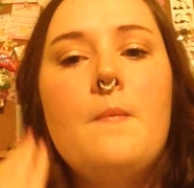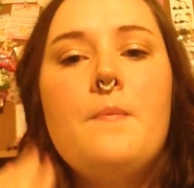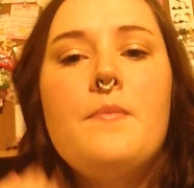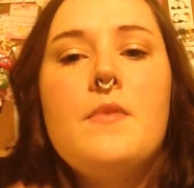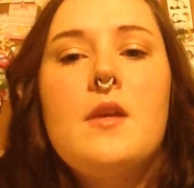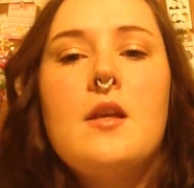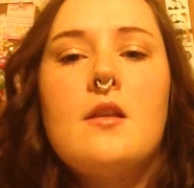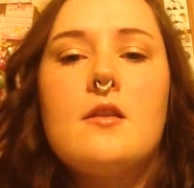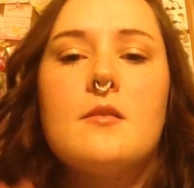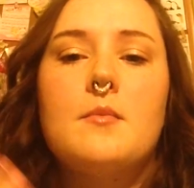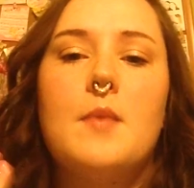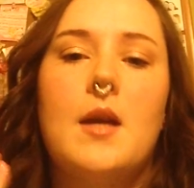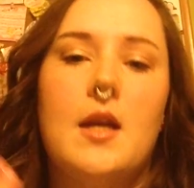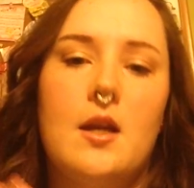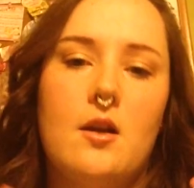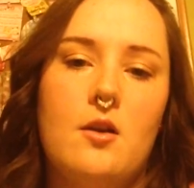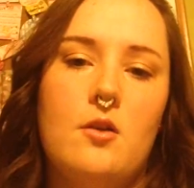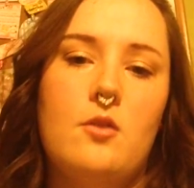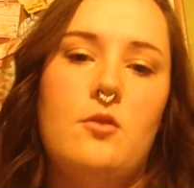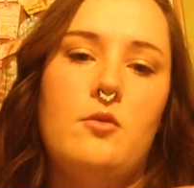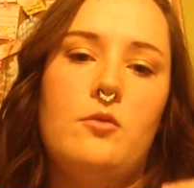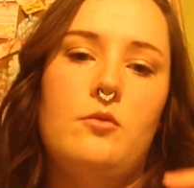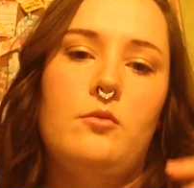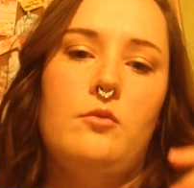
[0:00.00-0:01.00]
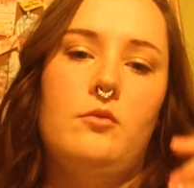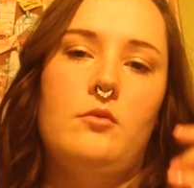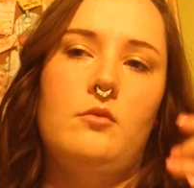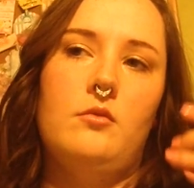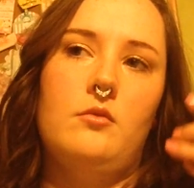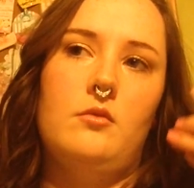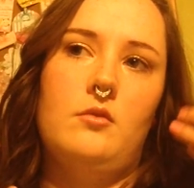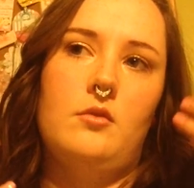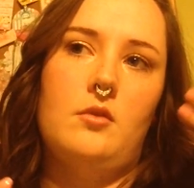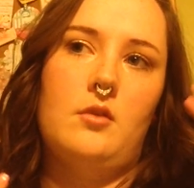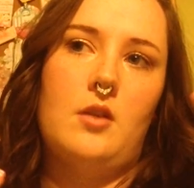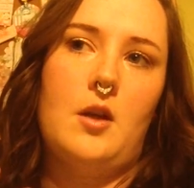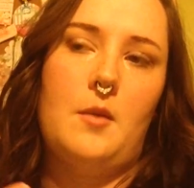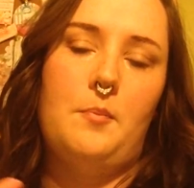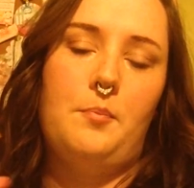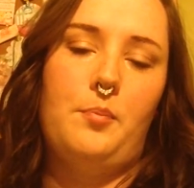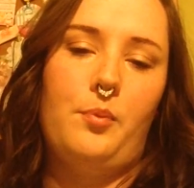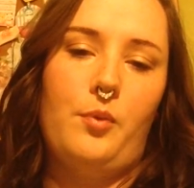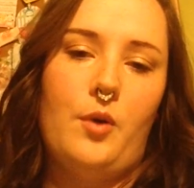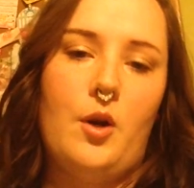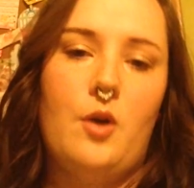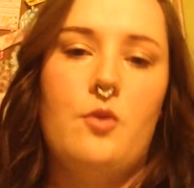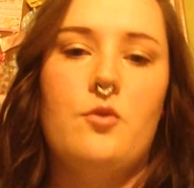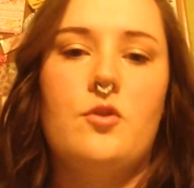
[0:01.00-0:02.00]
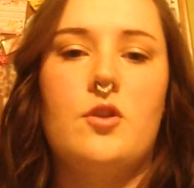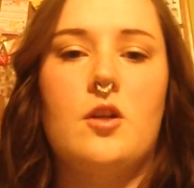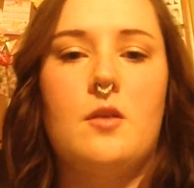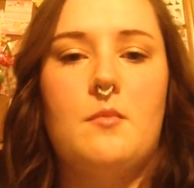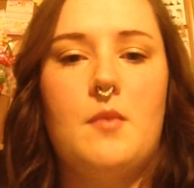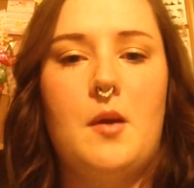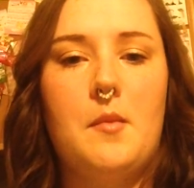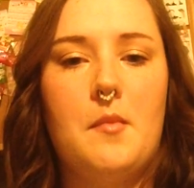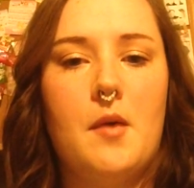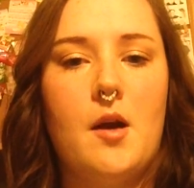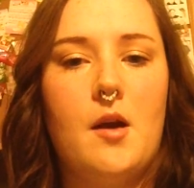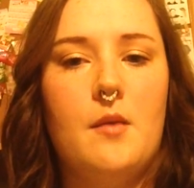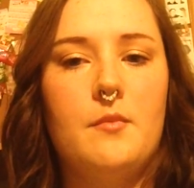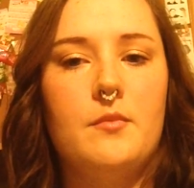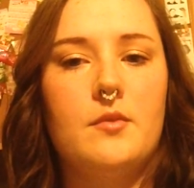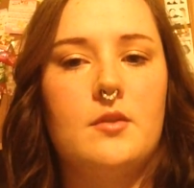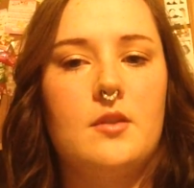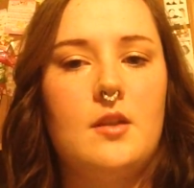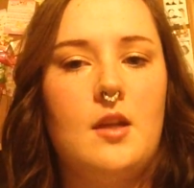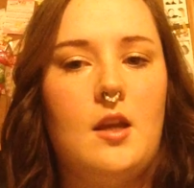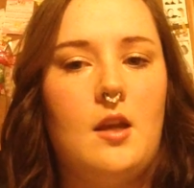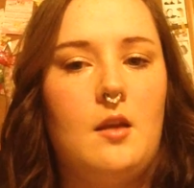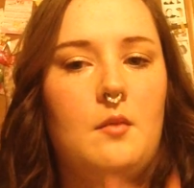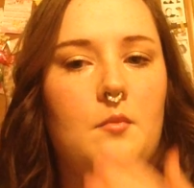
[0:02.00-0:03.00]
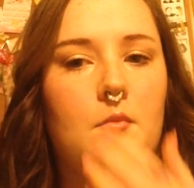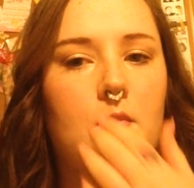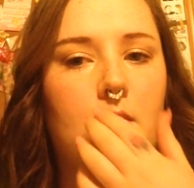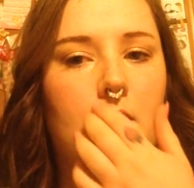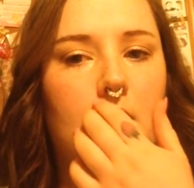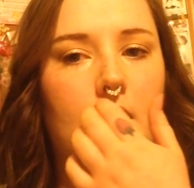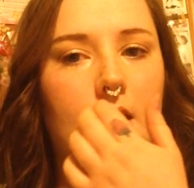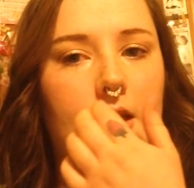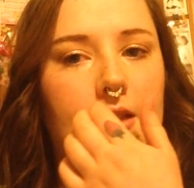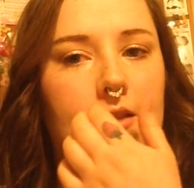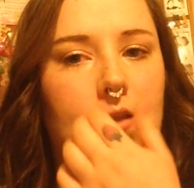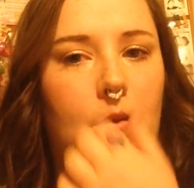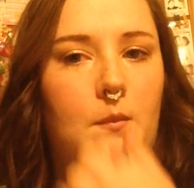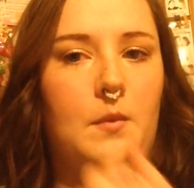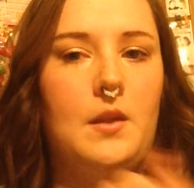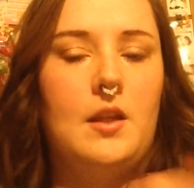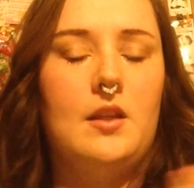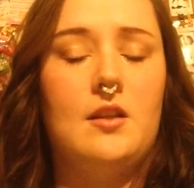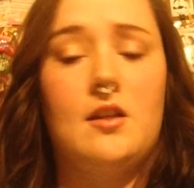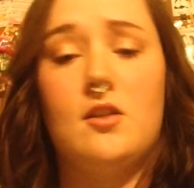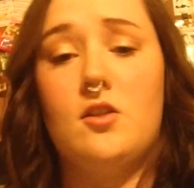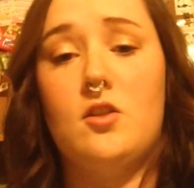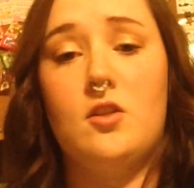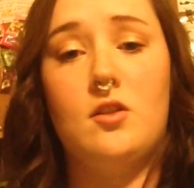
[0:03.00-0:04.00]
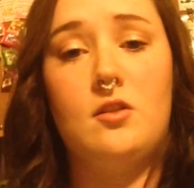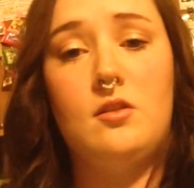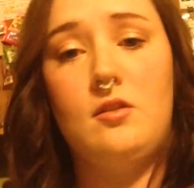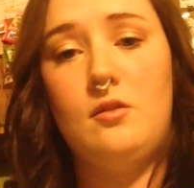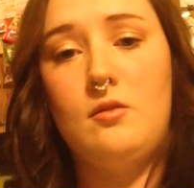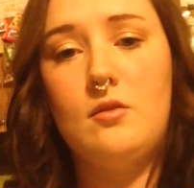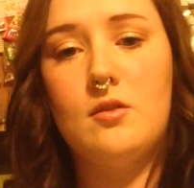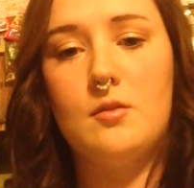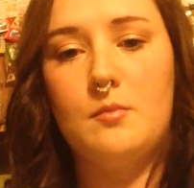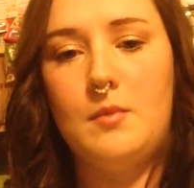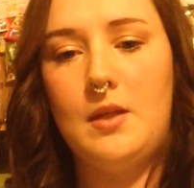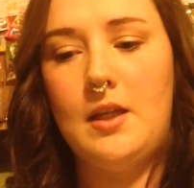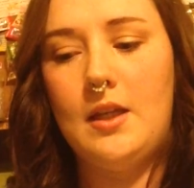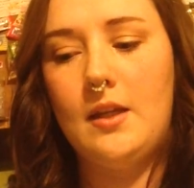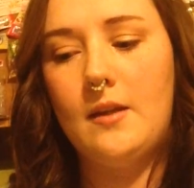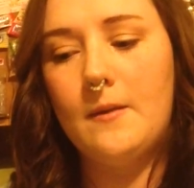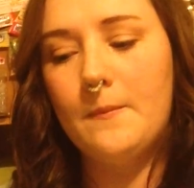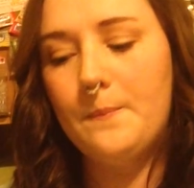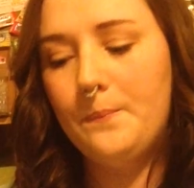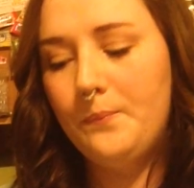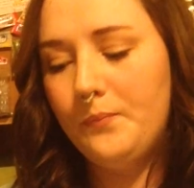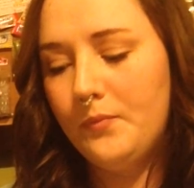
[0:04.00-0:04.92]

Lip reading: it's my own approach on my mom's name, like something that just suits me.